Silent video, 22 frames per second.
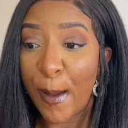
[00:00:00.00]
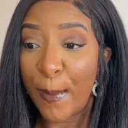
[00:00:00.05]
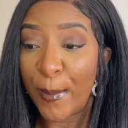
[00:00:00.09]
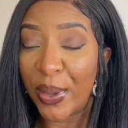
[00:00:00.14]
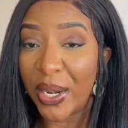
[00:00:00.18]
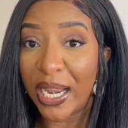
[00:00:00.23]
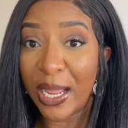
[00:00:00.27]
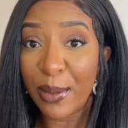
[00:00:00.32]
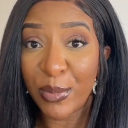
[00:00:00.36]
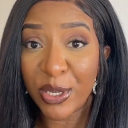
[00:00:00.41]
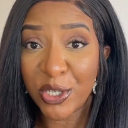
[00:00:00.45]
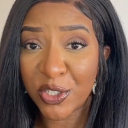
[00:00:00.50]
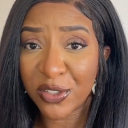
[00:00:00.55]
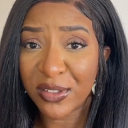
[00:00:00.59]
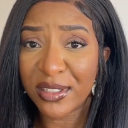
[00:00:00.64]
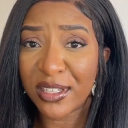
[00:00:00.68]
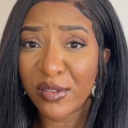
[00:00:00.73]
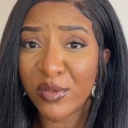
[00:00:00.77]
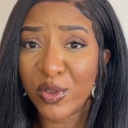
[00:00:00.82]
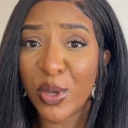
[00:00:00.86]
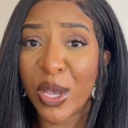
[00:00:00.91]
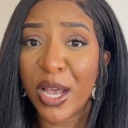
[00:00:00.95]
But let me just
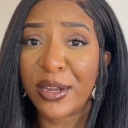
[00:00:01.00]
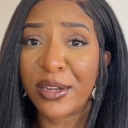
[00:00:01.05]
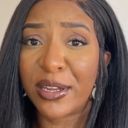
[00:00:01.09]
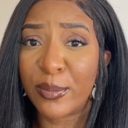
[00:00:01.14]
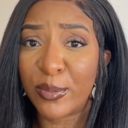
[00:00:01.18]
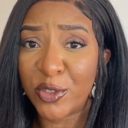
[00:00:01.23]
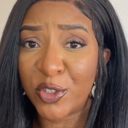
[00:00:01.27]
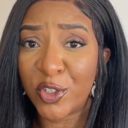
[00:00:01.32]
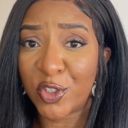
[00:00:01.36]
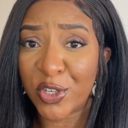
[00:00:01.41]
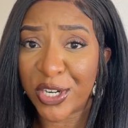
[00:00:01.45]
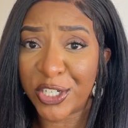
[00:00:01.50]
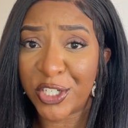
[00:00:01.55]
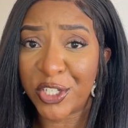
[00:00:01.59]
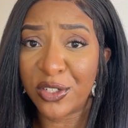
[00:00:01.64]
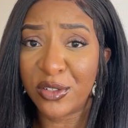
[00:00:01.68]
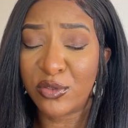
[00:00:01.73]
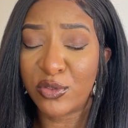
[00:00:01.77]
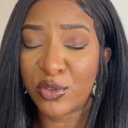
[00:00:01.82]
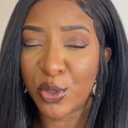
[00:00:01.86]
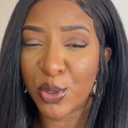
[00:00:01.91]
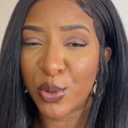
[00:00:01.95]
give you a
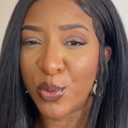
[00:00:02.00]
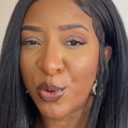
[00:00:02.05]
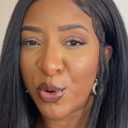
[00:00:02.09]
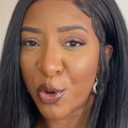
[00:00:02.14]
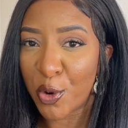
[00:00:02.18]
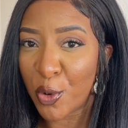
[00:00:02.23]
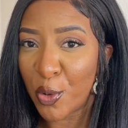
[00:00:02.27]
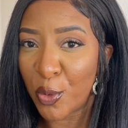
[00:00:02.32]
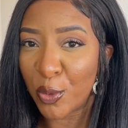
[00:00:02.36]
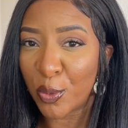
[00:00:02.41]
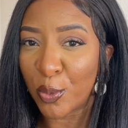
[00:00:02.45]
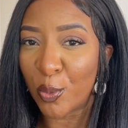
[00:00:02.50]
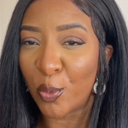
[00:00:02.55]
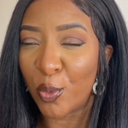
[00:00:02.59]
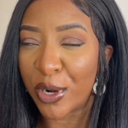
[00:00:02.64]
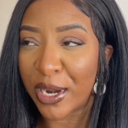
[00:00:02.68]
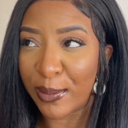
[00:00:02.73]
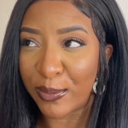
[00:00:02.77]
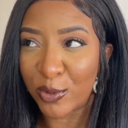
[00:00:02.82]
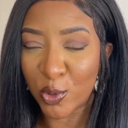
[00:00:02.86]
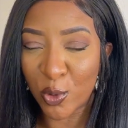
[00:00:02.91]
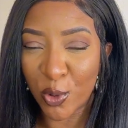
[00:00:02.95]
demonstration so you know
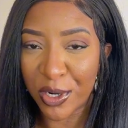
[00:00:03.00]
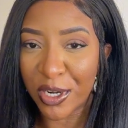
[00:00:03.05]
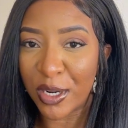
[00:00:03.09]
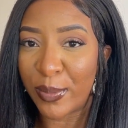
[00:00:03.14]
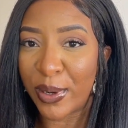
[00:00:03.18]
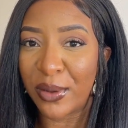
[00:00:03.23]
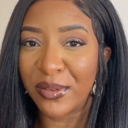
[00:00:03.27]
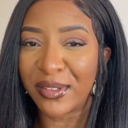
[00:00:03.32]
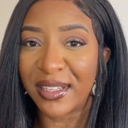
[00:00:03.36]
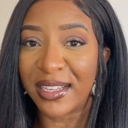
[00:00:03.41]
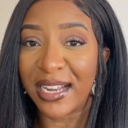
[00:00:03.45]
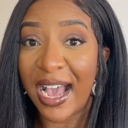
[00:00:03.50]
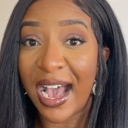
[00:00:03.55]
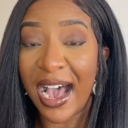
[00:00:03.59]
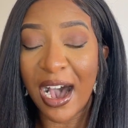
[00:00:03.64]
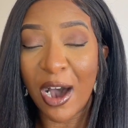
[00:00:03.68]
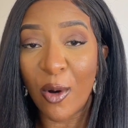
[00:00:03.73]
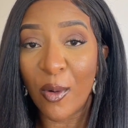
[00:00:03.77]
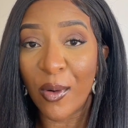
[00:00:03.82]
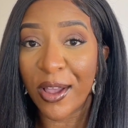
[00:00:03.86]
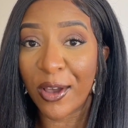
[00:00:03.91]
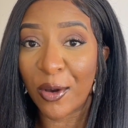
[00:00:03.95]
what I'm talking about and
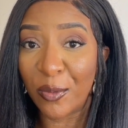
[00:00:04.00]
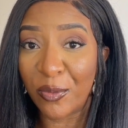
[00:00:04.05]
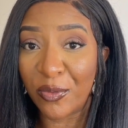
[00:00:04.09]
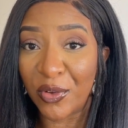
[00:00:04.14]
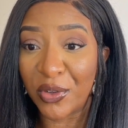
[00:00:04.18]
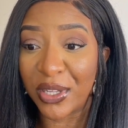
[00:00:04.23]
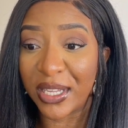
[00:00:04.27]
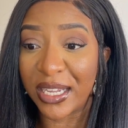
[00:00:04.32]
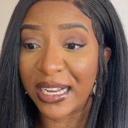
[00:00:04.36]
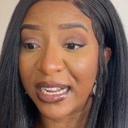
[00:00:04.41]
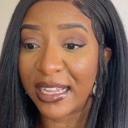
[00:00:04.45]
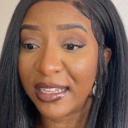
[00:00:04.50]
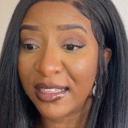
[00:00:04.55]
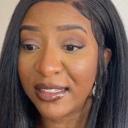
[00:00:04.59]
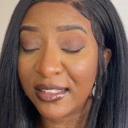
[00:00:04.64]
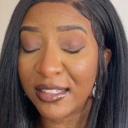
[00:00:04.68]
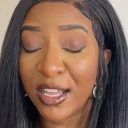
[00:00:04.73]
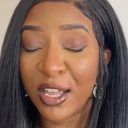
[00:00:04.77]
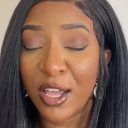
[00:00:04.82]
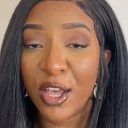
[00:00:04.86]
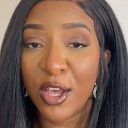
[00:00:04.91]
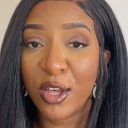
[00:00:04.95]
how helpful it
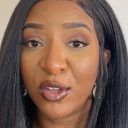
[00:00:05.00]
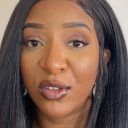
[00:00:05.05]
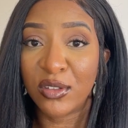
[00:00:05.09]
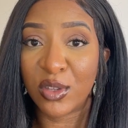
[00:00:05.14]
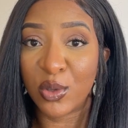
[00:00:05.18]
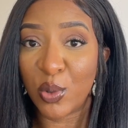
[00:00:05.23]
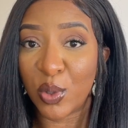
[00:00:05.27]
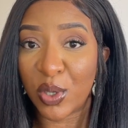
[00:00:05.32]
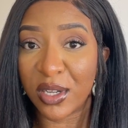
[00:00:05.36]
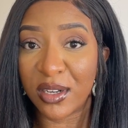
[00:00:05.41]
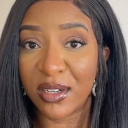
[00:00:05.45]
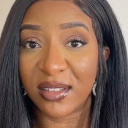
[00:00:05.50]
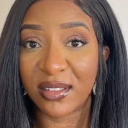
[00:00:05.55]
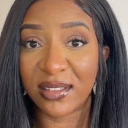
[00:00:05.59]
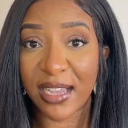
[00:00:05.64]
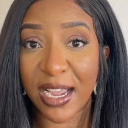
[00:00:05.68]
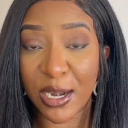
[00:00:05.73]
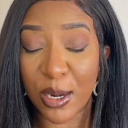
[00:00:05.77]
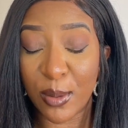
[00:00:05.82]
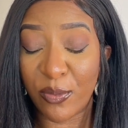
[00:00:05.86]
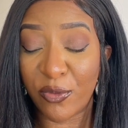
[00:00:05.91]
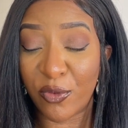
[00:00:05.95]
is, so you can
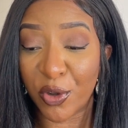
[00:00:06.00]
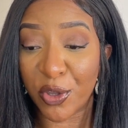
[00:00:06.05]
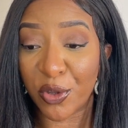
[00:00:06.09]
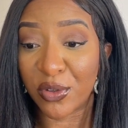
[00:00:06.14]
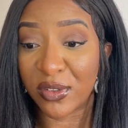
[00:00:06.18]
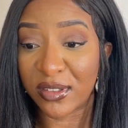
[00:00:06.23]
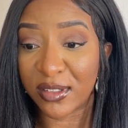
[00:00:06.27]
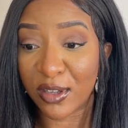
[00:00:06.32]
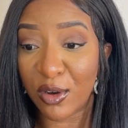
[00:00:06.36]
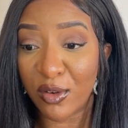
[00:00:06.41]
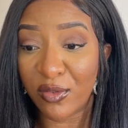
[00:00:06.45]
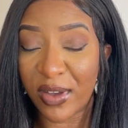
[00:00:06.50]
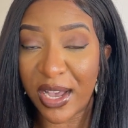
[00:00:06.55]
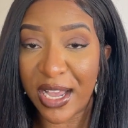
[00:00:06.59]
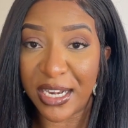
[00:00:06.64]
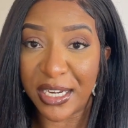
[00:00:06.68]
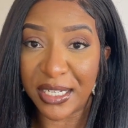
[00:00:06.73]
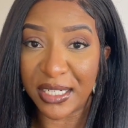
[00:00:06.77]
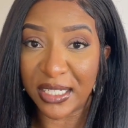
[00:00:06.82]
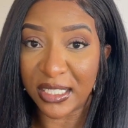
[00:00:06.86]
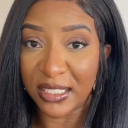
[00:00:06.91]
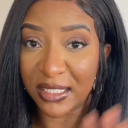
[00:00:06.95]
sign up for yourself
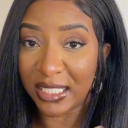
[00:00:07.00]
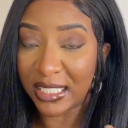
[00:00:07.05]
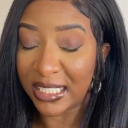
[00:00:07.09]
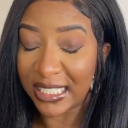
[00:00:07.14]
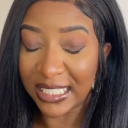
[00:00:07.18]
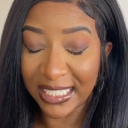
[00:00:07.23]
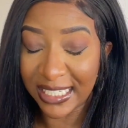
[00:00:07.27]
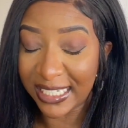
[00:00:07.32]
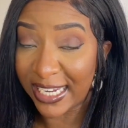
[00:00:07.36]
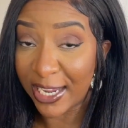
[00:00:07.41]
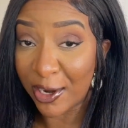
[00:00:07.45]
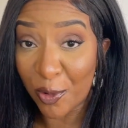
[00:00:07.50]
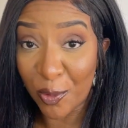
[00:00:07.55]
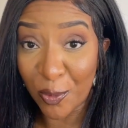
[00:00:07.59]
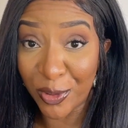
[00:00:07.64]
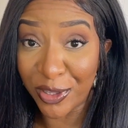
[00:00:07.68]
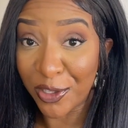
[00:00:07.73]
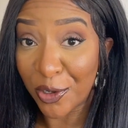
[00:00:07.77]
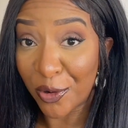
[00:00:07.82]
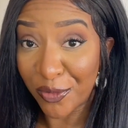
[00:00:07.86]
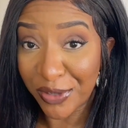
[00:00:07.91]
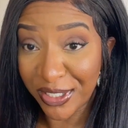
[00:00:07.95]
and get on
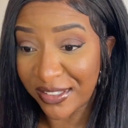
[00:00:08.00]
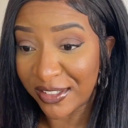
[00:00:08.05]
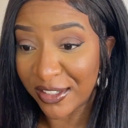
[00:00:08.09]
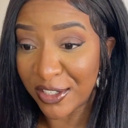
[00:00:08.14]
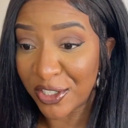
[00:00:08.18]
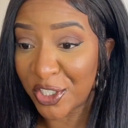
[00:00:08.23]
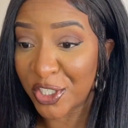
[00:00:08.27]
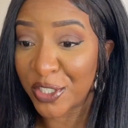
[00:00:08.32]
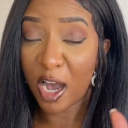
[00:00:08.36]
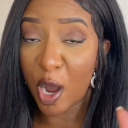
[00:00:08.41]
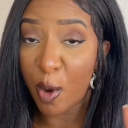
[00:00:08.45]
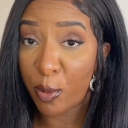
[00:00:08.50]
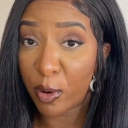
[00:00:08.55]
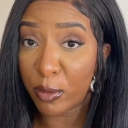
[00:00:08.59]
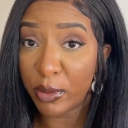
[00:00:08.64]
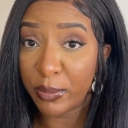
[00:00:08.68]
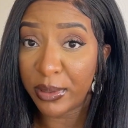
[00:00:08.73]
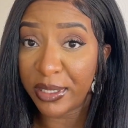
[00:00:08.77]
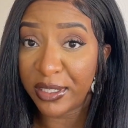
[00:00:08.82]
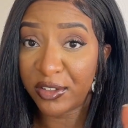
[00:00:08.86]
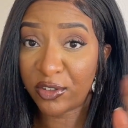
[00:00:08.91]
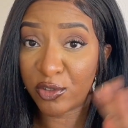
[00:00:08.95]
with your research. I'll
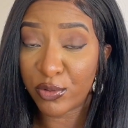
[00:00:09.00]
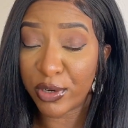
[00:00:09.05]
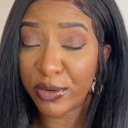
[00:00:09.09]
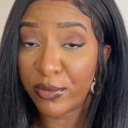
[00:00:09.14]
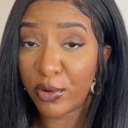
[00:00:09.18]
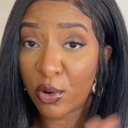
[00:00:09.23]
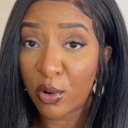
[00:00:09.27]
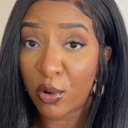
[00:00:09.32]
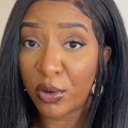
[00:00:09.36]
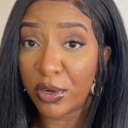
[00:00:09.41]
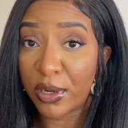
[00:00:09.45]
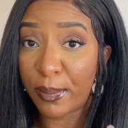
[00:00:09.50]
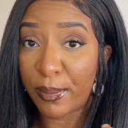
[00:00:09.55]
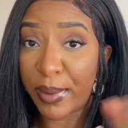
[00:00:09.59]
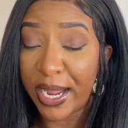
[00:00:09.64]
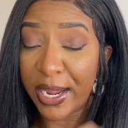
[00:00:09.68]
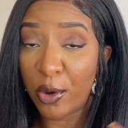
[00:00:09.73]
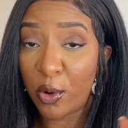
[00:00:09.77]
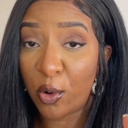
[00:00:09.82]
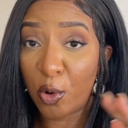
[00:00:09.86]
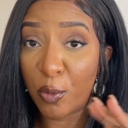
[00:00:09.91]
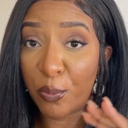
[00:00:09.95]
probably screen record
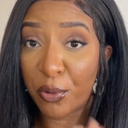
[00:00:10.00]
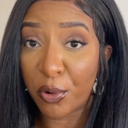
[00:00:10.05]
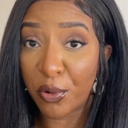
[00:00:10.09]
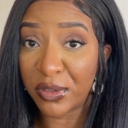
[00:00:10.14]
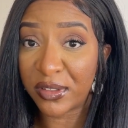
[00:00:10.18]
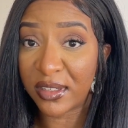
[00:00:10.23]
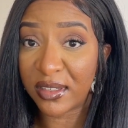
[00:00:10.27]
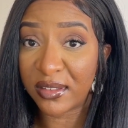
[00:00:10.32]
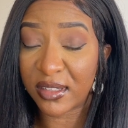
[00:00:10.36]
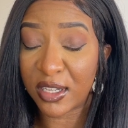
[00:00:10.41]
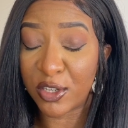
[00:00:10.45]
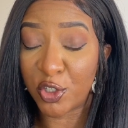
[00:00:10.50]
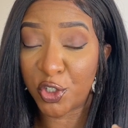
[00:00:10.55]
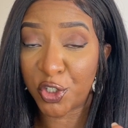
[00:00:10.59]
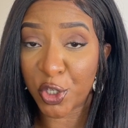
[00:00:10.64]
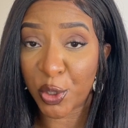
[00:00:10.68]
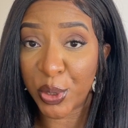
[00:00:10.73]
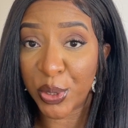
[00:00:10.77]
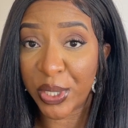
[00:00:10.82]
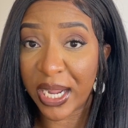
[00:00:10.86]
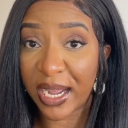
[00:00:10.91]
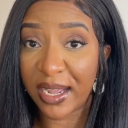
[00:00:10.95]
my whole process and
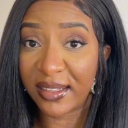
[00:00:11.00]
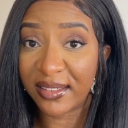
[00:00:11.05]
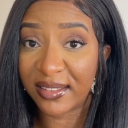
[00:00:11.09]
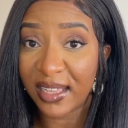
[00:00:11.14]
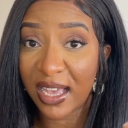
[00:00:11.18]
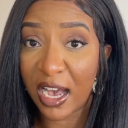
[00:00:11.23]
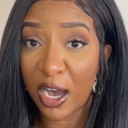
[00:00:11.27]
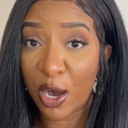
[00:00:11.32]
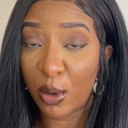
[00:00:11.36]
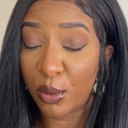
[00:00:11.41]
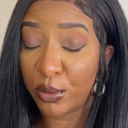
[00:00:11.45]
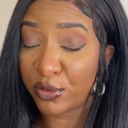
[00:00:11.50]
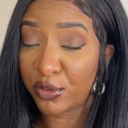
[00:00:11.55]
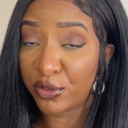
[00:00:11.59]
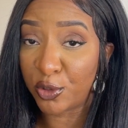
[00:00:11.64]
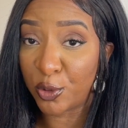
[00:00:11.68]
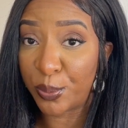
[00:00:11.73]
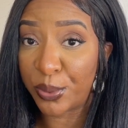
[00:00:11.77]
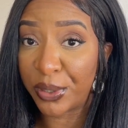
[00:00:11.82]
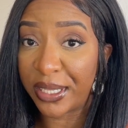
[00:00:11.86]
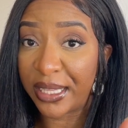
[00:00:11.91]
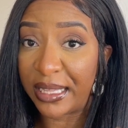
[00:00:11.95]
show you guys how
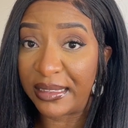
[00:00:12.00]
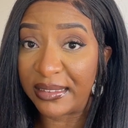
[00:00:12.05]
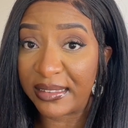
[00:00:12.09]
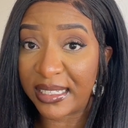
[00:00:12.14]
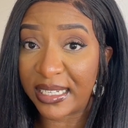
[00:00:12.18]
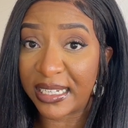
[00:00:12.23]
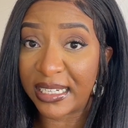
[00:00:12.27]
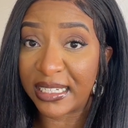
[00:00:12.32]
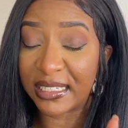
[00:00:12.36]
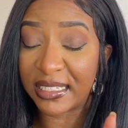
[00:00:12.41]
super easy it